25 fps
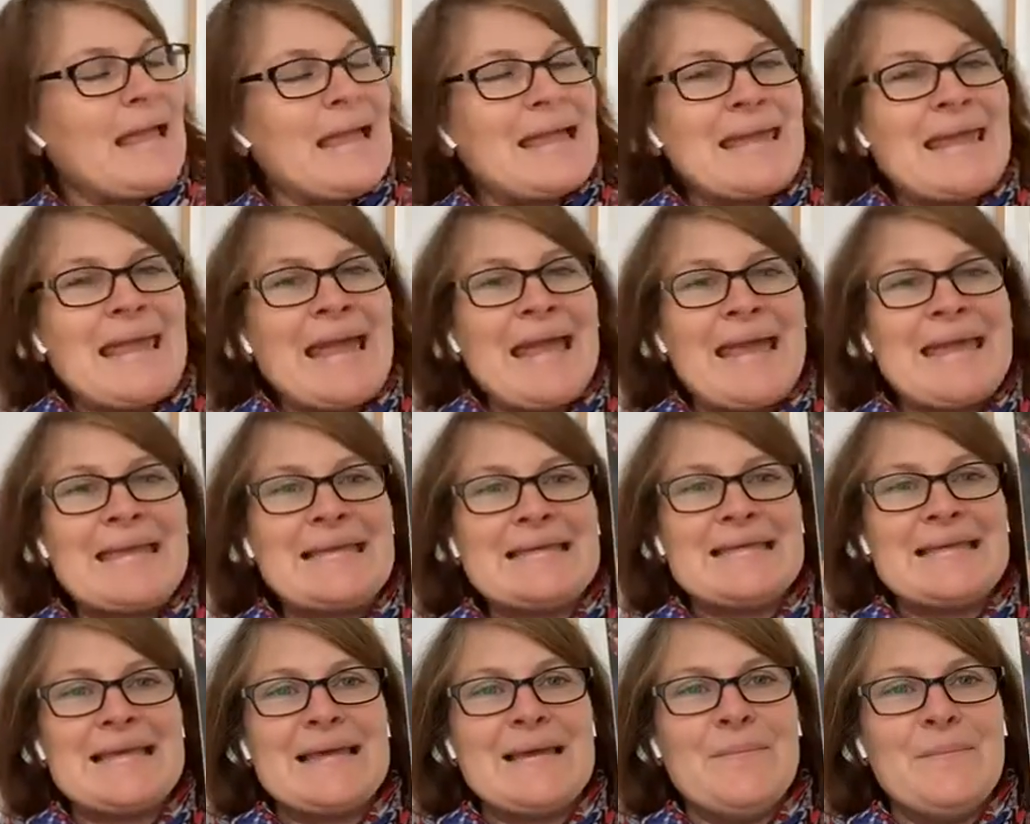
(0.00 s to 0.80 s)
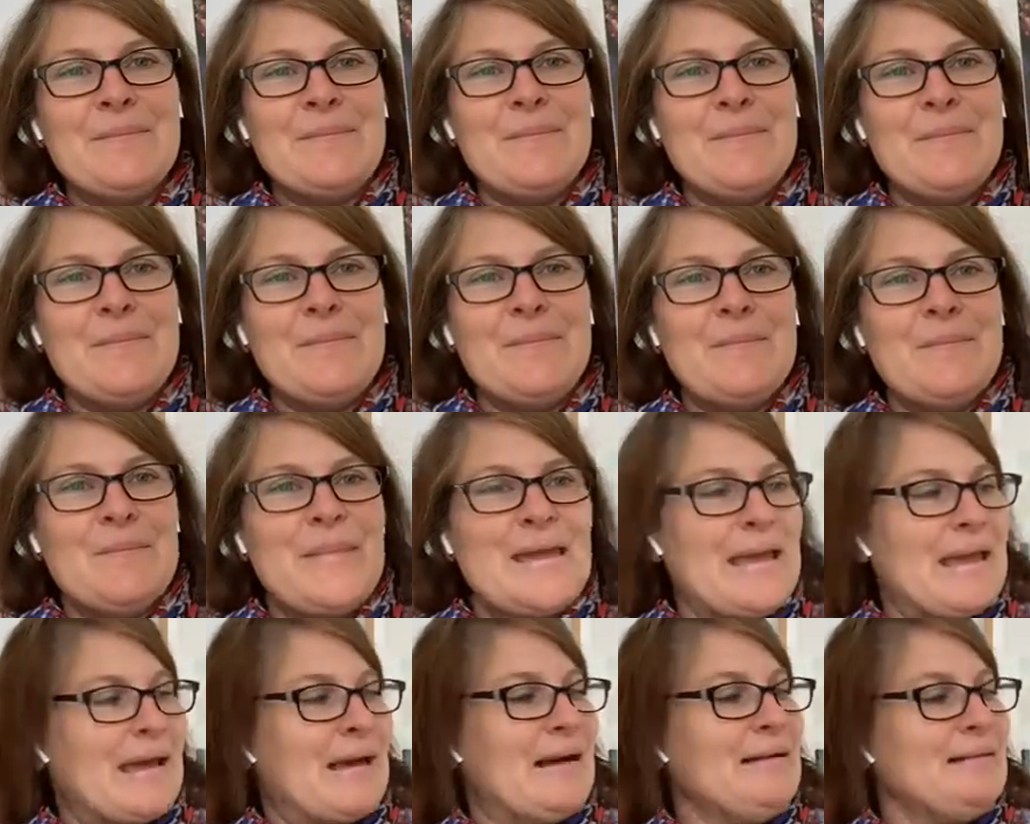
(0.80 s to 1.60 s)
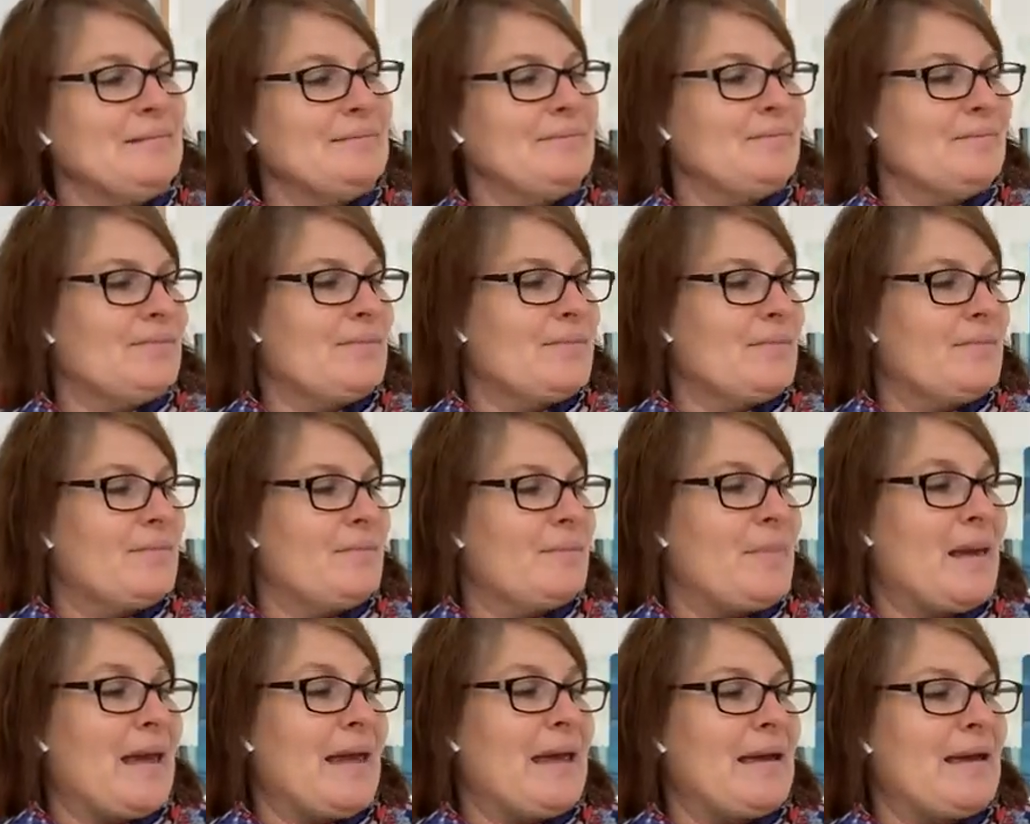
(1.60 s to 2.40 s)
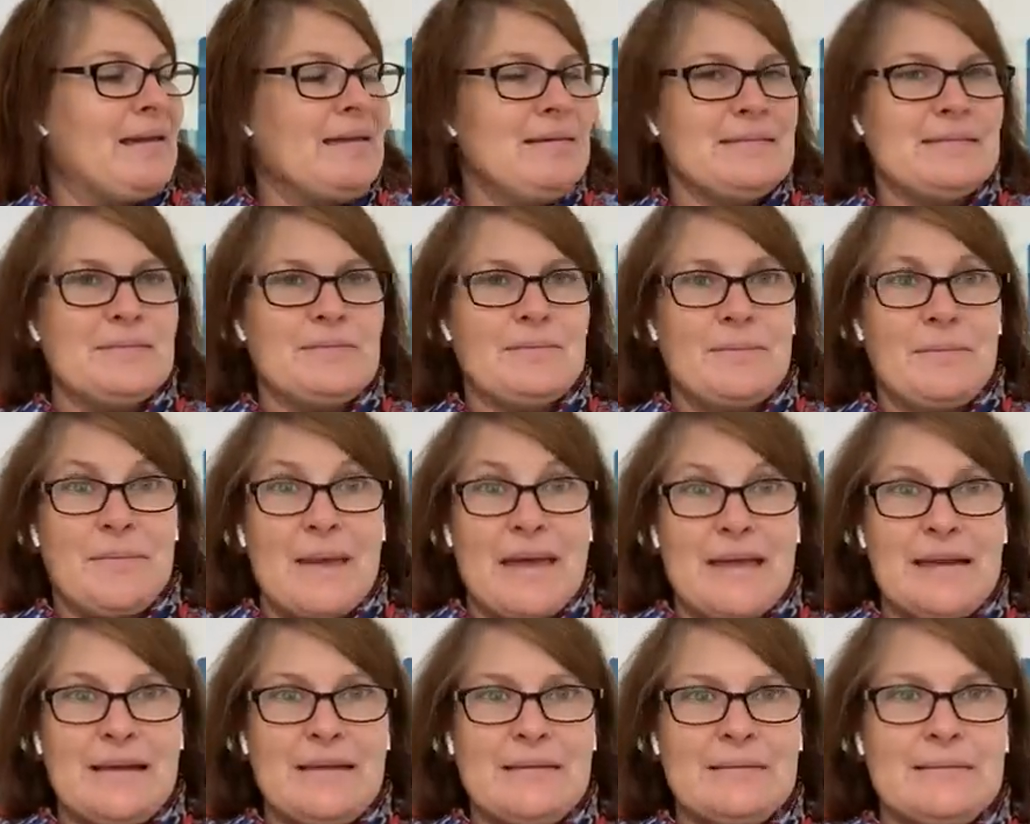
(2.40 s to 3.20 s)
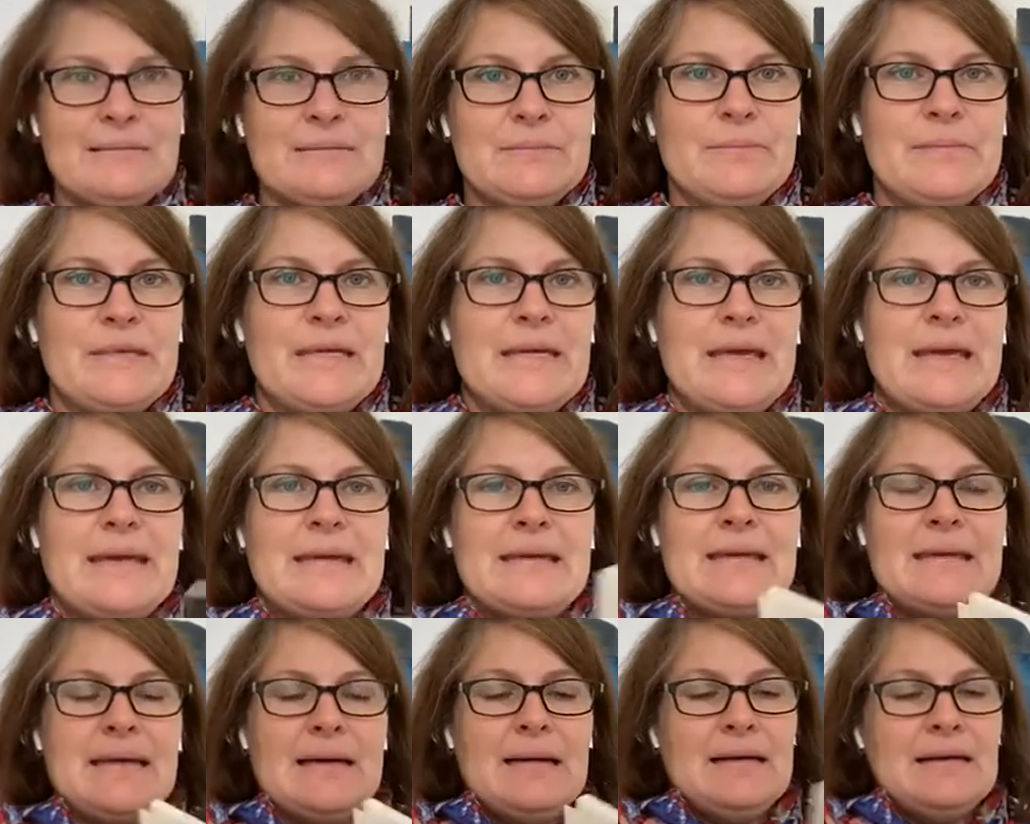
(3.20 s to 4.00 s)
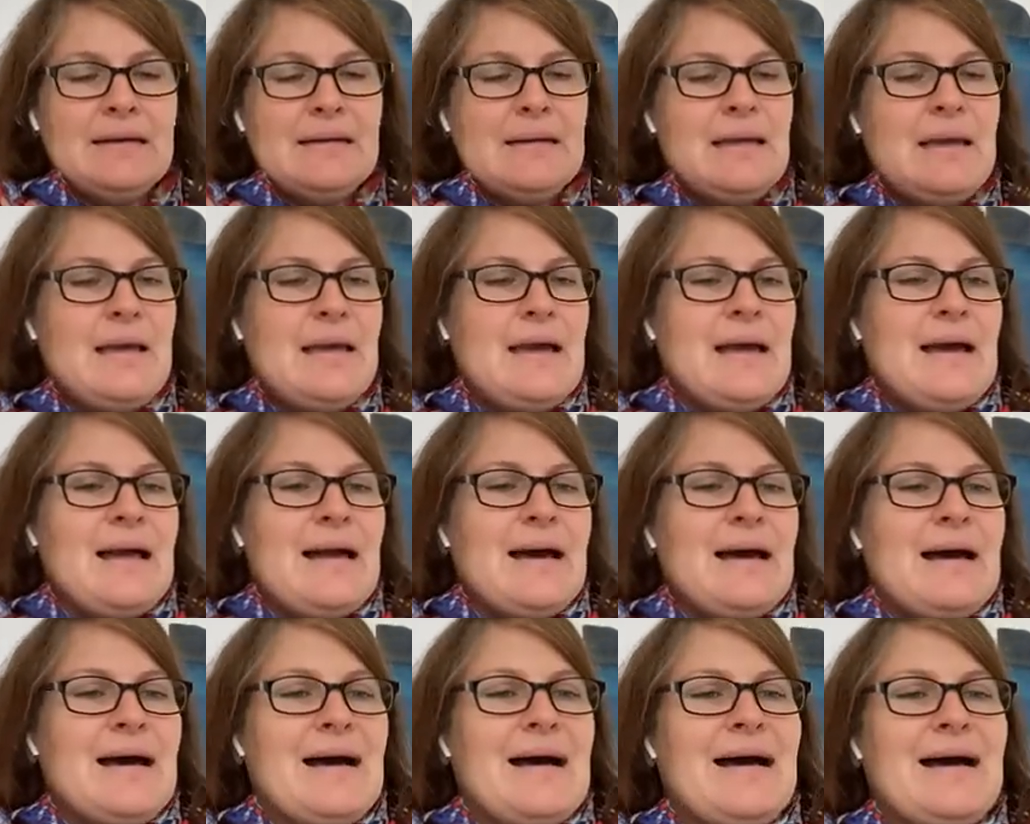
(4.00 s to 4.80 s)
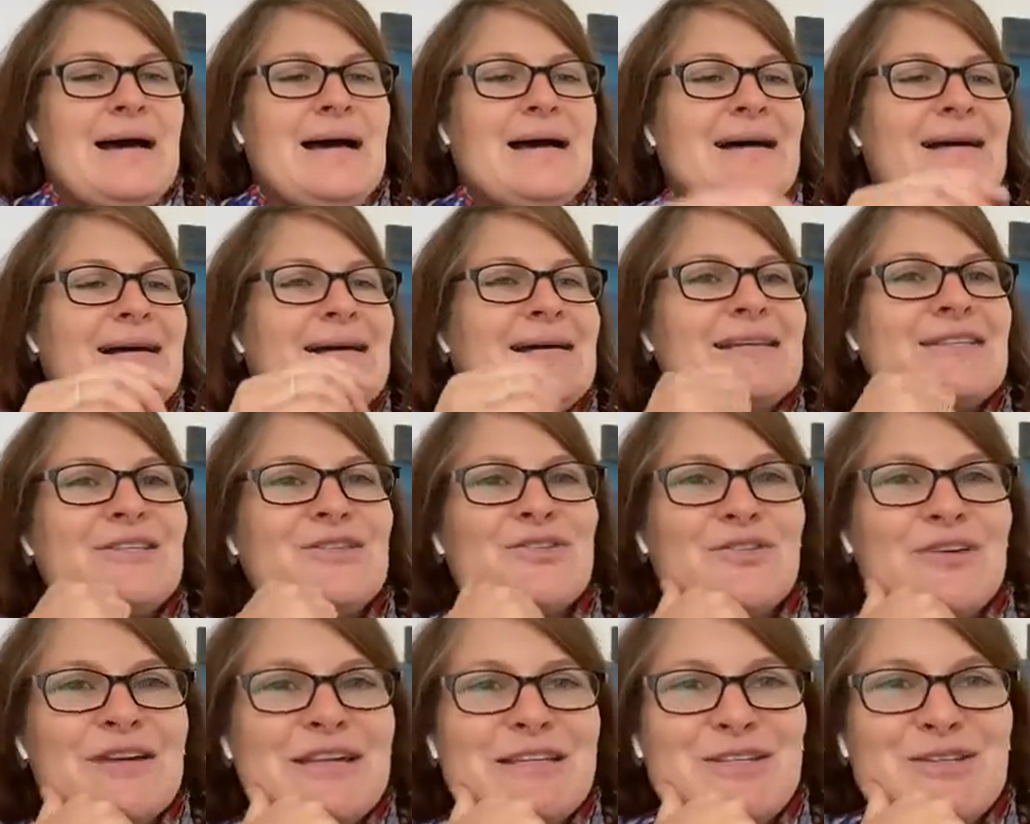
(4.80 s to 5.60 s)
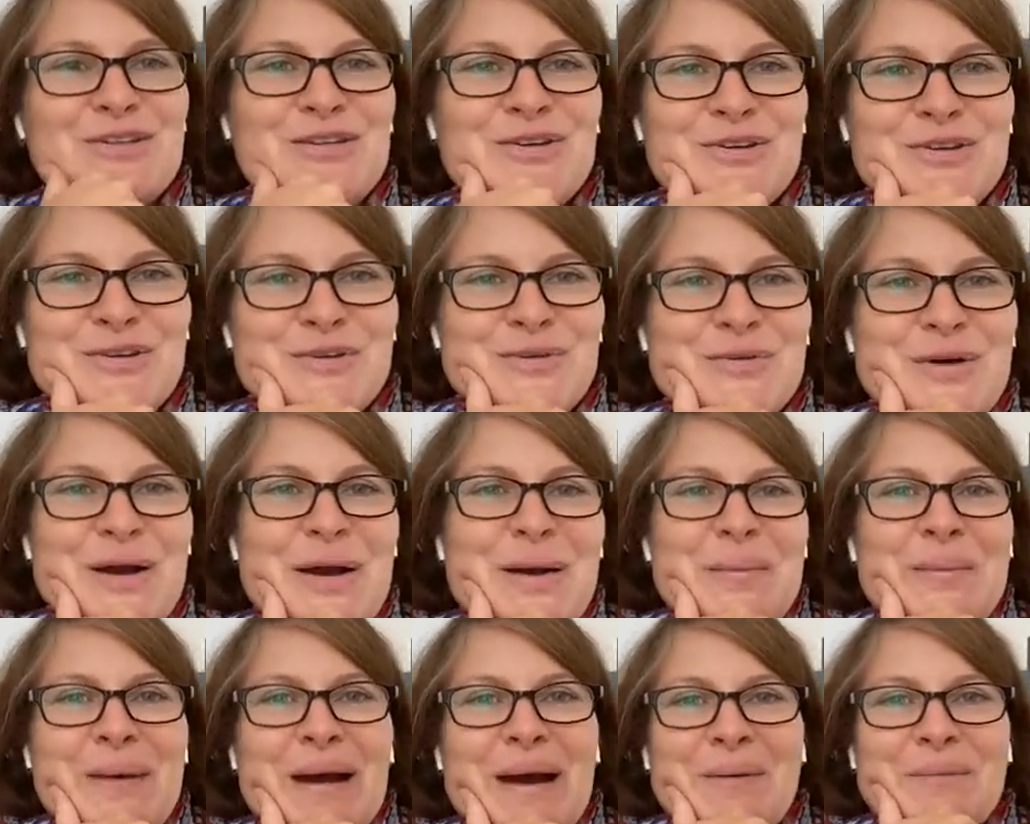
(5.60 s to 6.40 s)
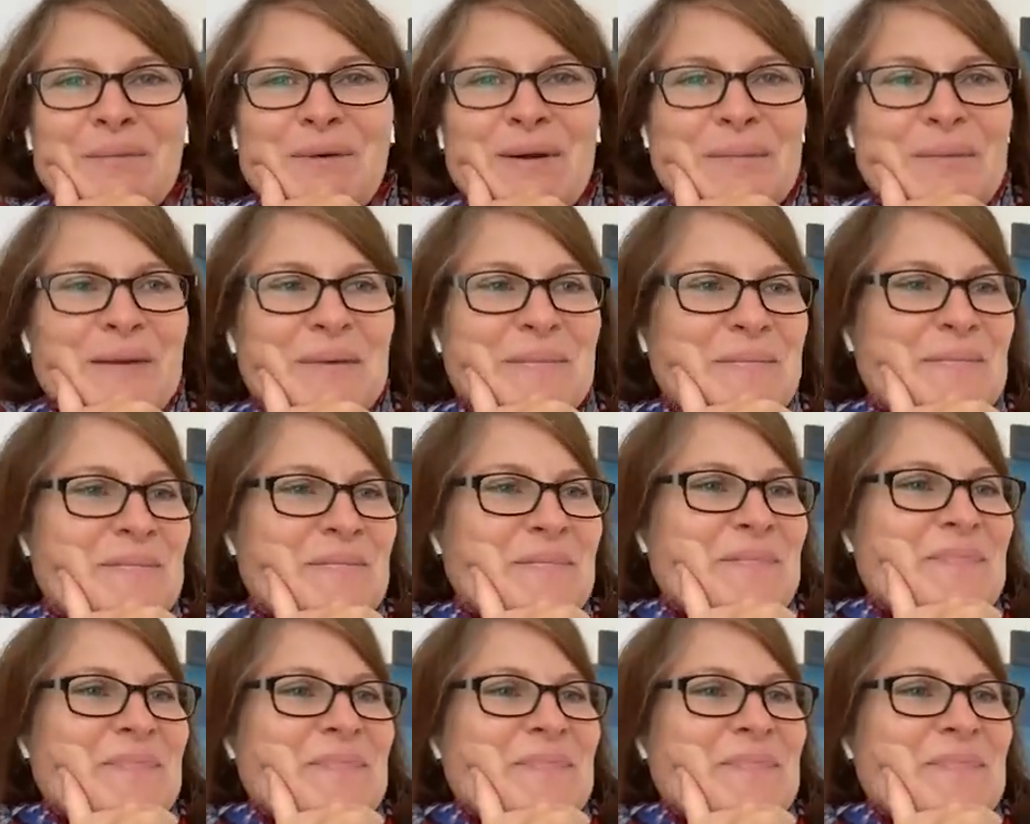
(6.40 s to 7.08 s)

Kate Baer, B-A-E-R, to read to you about women.